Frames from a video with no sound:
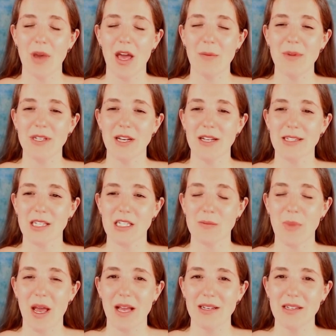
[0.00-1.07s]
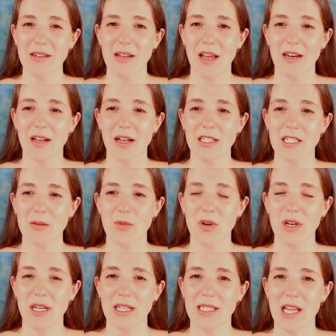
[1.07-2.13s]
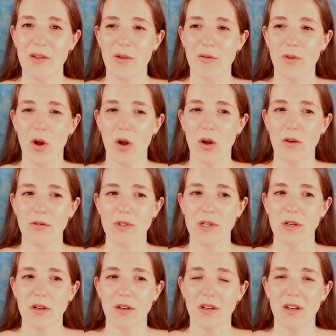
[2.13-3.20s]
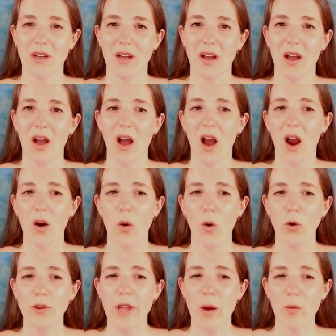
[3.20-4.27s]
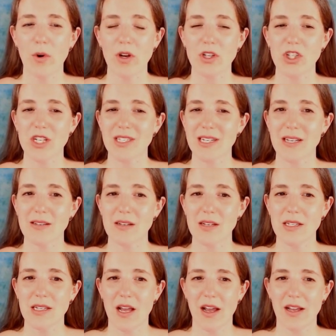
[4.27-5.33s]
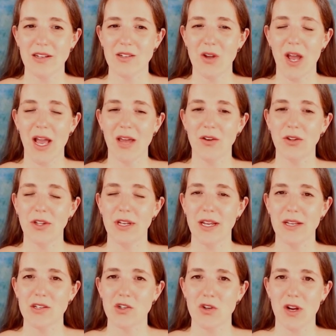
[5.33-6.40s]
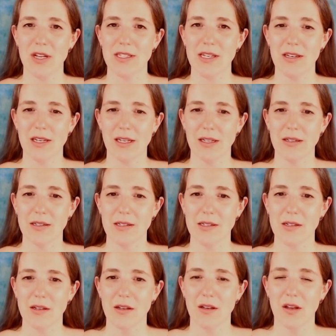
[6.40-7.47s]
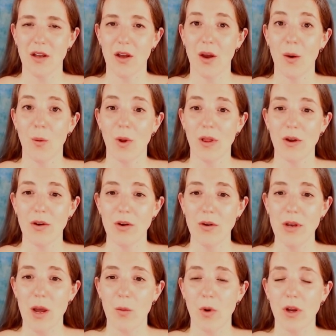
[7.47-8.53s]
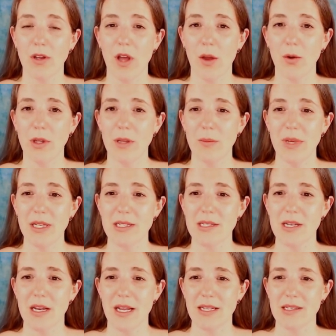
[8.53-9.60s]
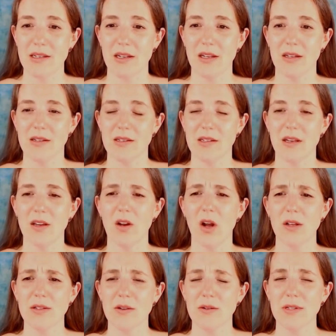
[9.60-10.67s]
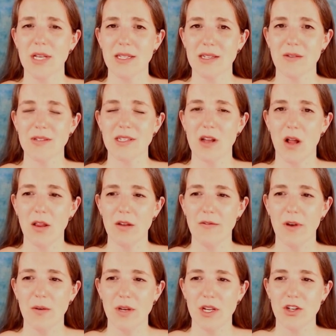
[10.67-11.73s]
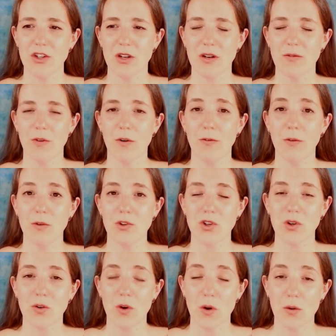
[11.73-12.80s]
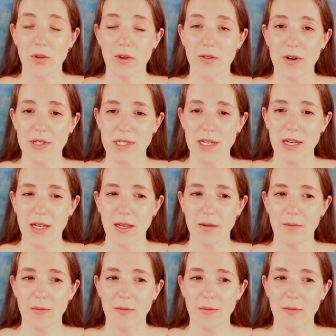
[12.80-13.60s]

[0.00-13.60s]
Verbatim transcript: Edmonton has expanded and customer needs have evolved. Our old network just isn't designed to handle today's transit needs. While our new network not only meets today's needs, it also sets a solid foundation for future growth of our city.